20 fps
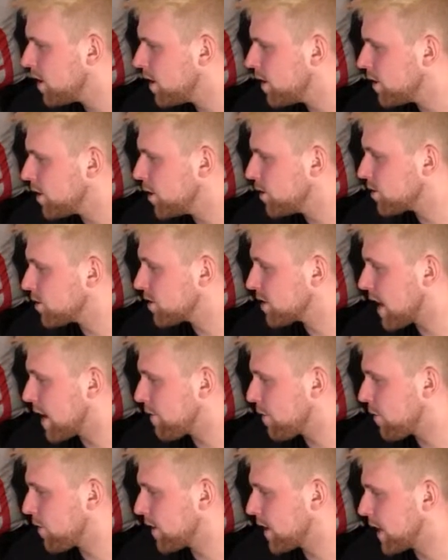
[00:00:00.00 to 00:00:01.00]
Useless at
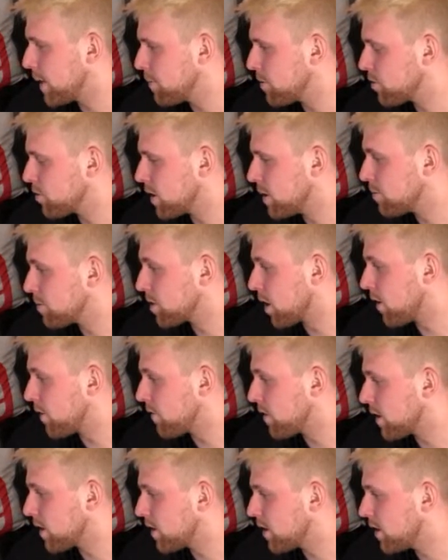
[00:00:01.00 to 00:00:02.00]
everything, keep the streams going,
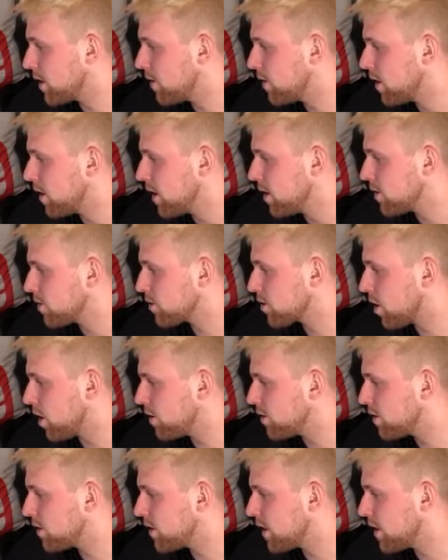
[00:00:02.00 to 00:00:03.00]
thank you. Scott
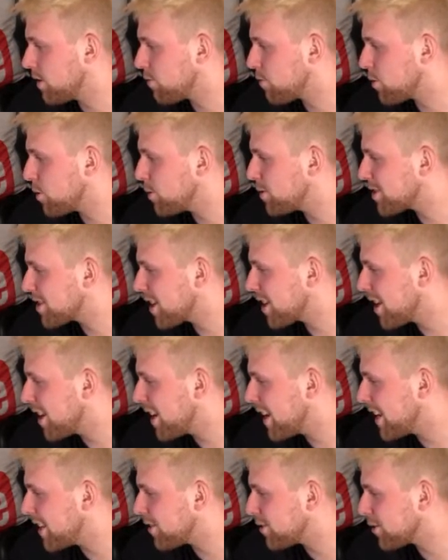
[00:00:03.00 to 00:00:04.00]
De Ruta,
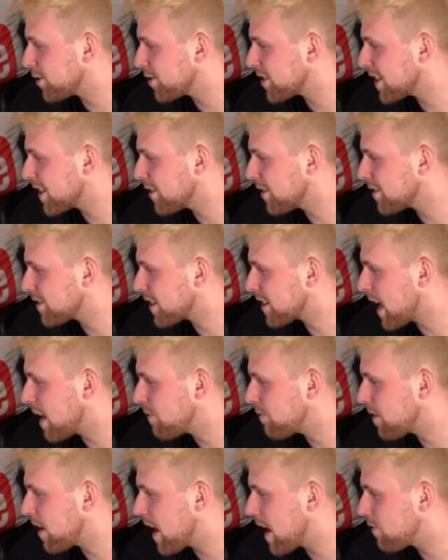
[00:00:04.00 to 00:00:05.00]
it does kill time
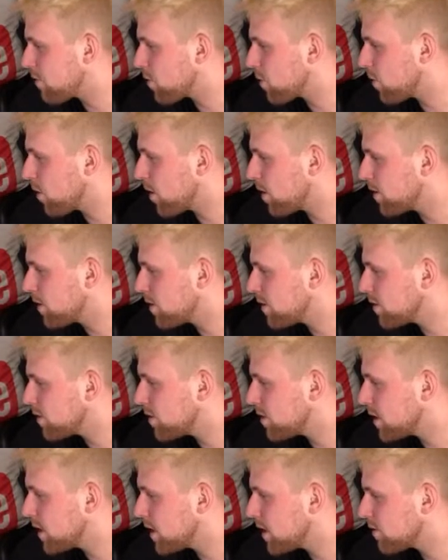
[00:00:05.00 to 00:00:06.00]
for everyone.
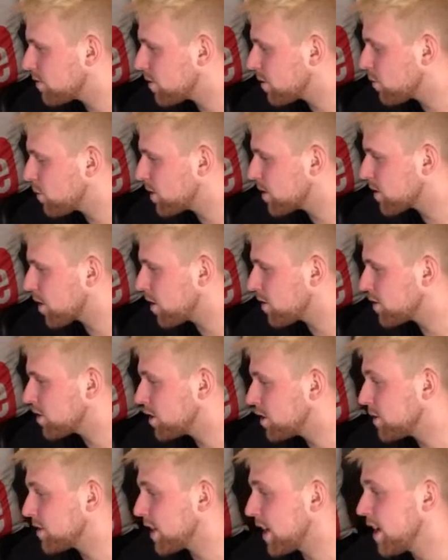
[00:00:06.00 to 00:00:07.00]
Cheers from
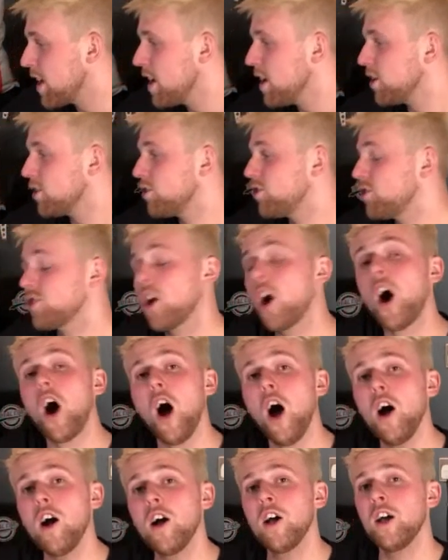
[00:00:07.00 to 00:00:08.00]
Wisconsin, USA.
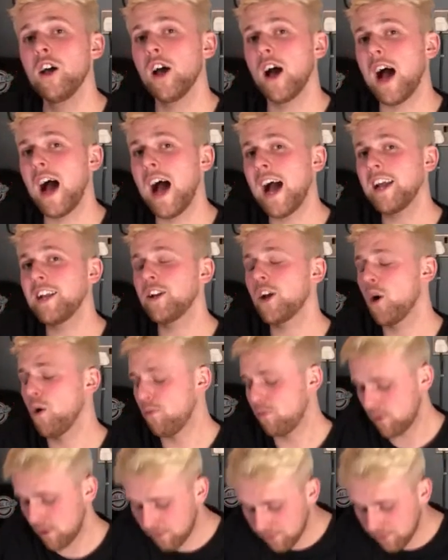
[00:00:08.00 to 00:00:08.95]
Scott, I know for a